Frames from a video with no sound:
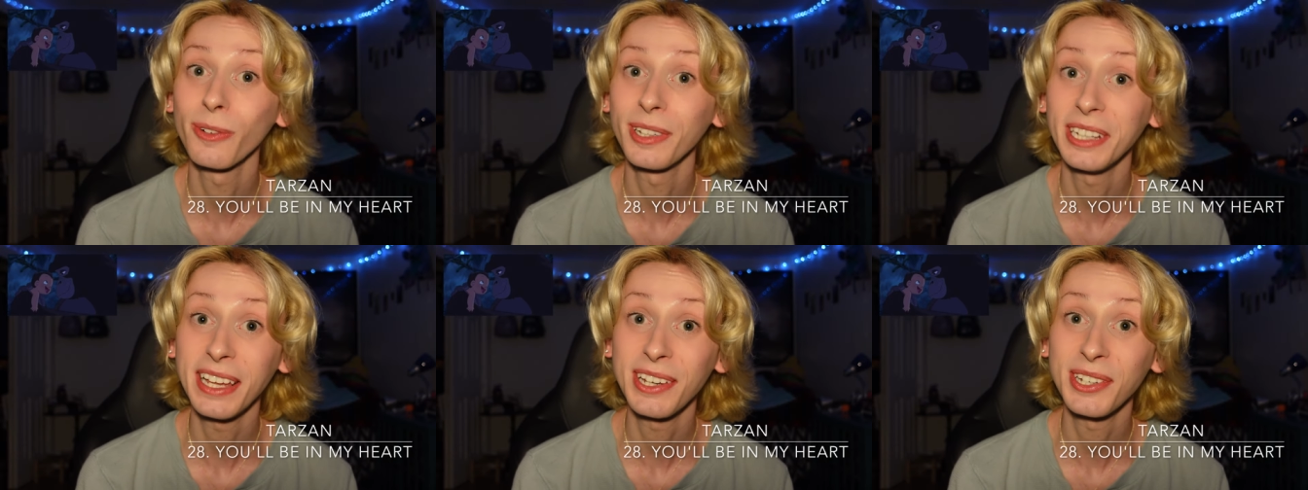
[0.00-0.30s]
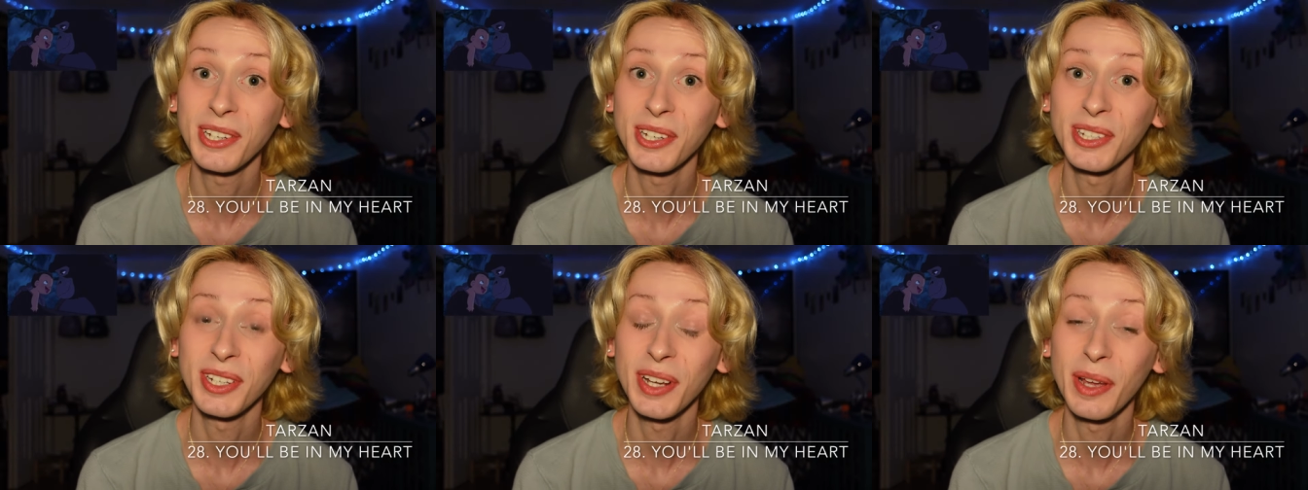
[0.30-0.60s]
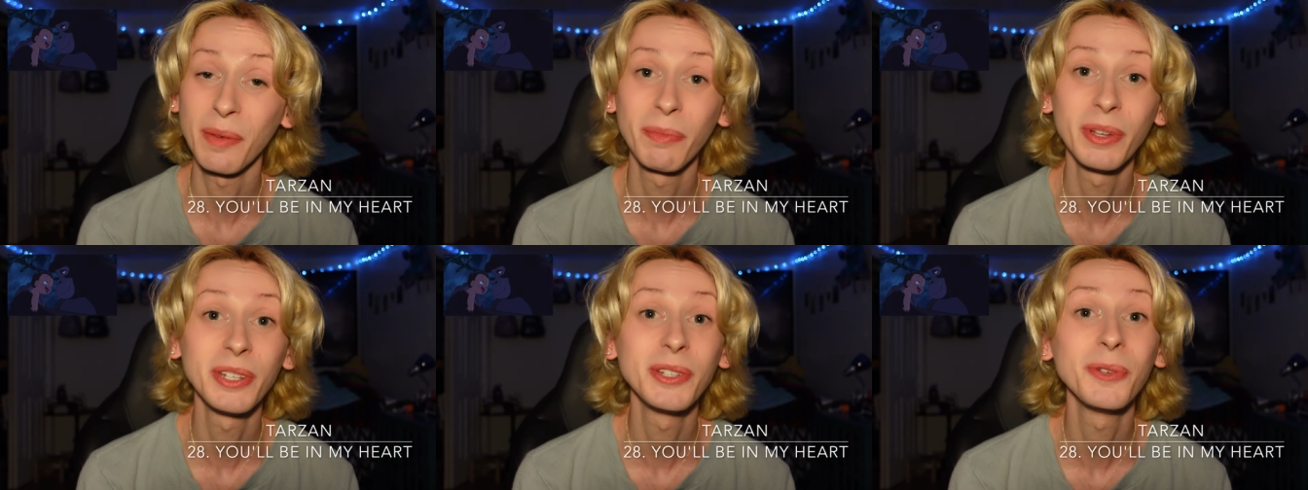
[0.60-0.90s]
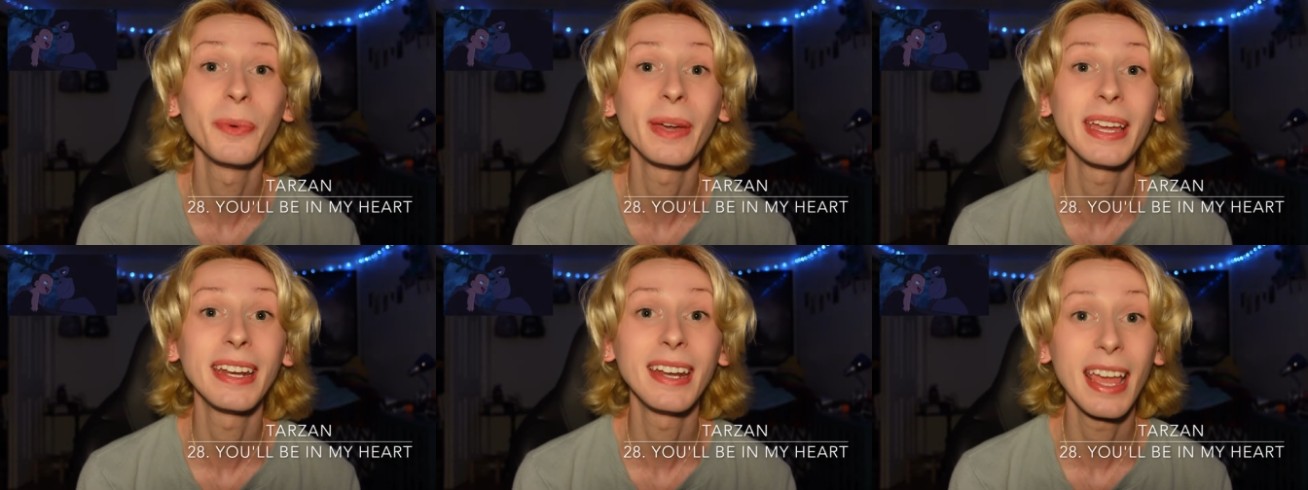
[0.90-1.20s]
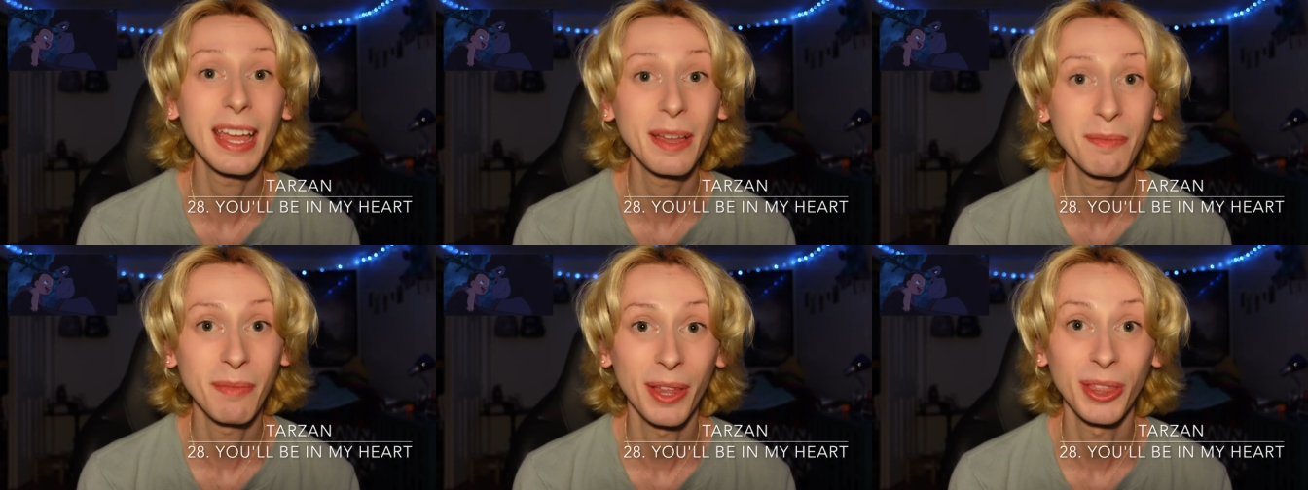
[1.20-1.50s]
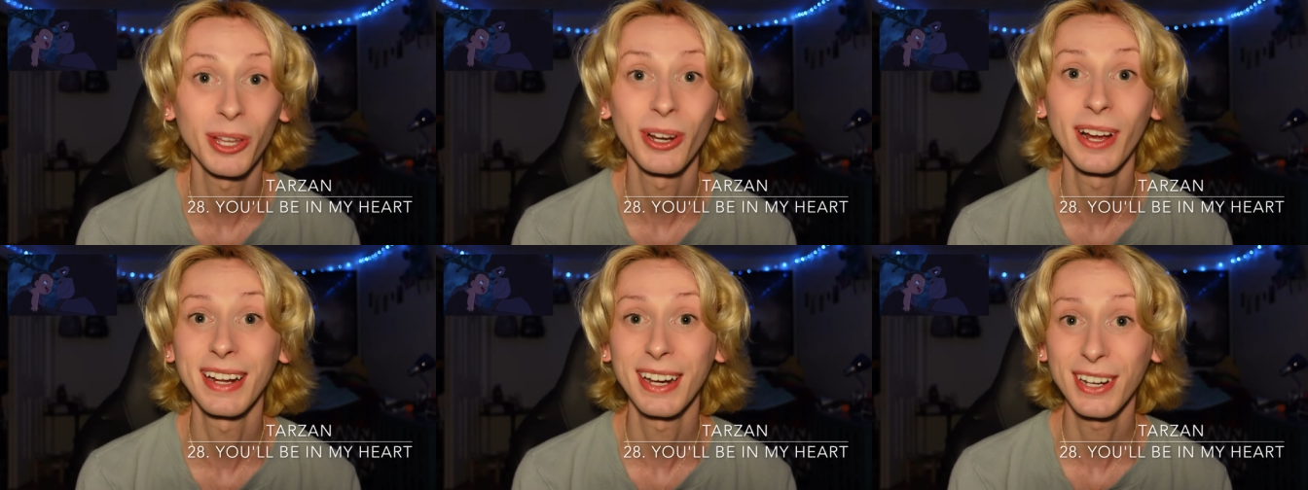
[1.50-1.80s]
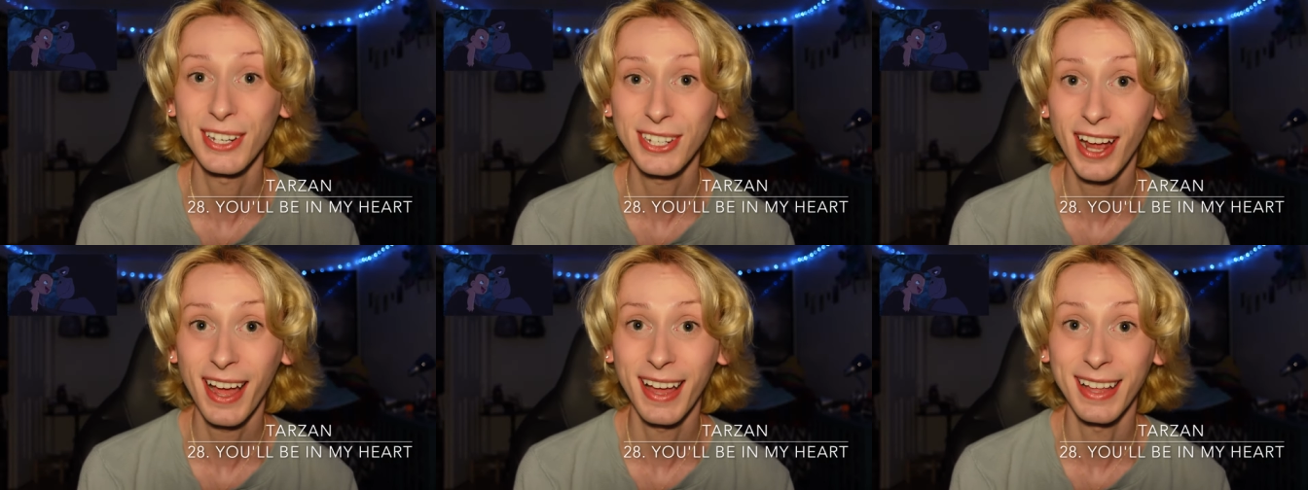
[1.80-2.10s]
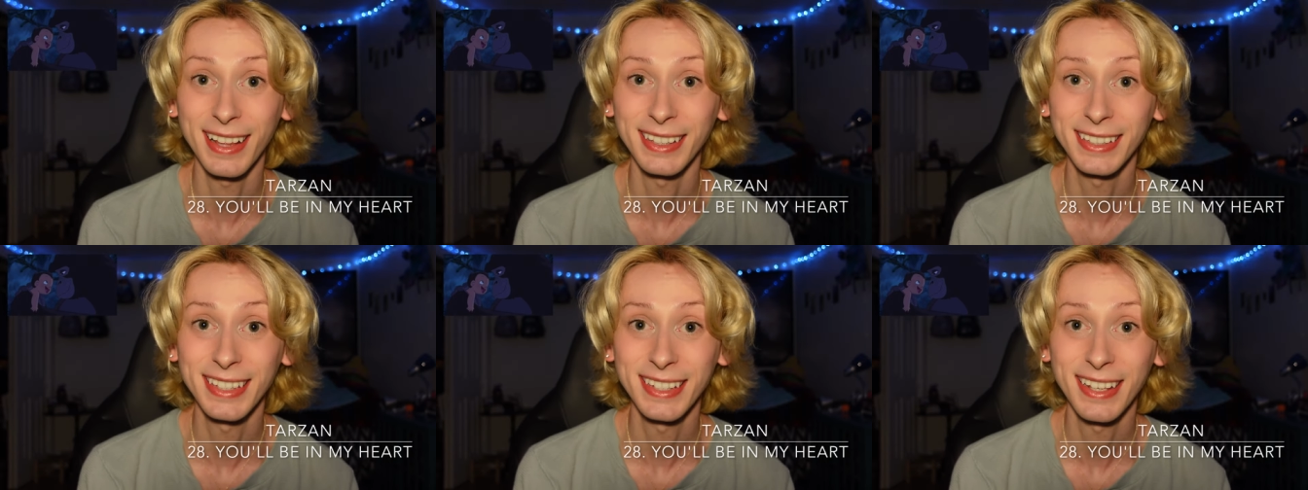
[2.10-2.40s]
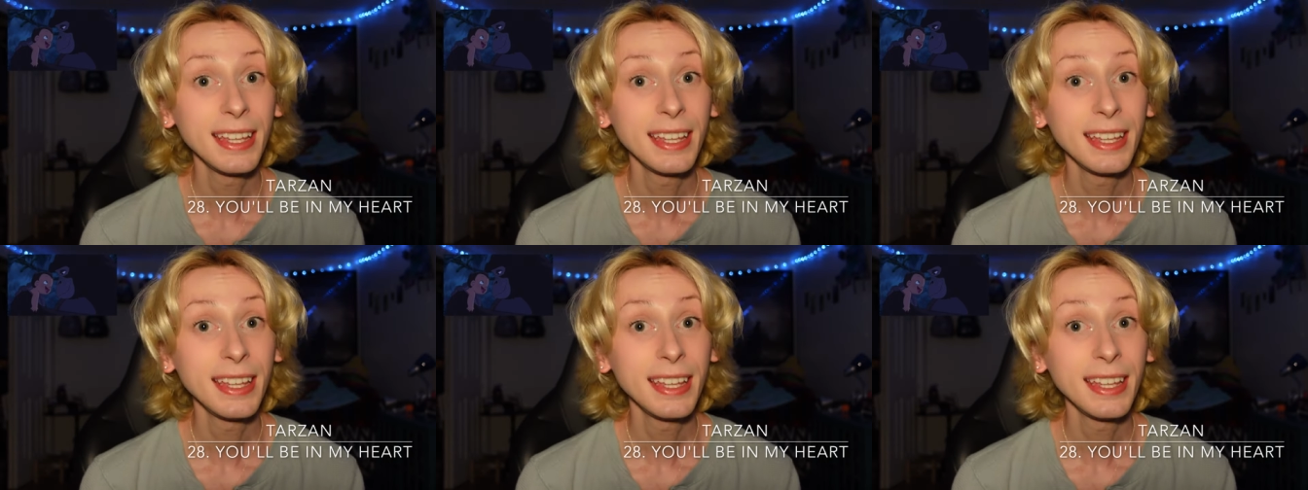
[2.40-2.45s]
relationship between a mother and a child.